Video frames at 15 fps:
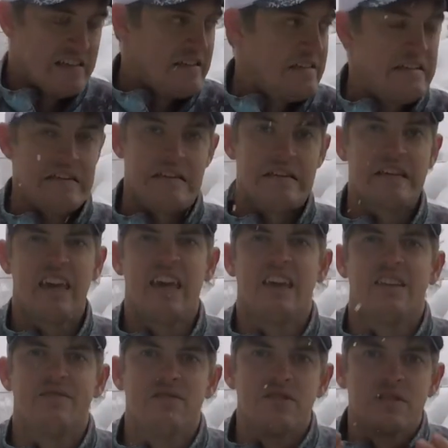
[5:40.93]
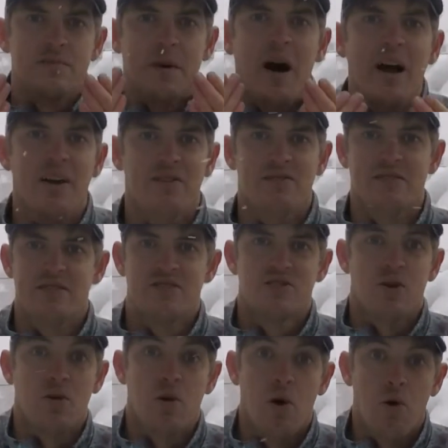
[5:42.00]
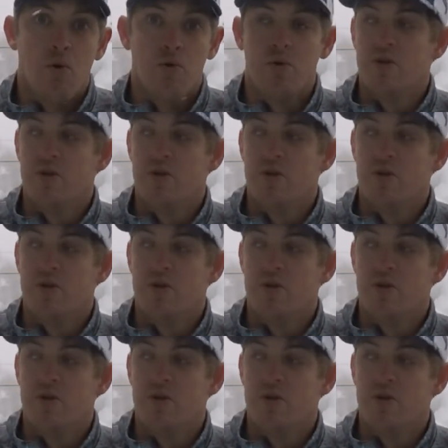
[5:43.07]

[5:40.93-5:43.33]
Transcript: I can't even smile. It's so cold.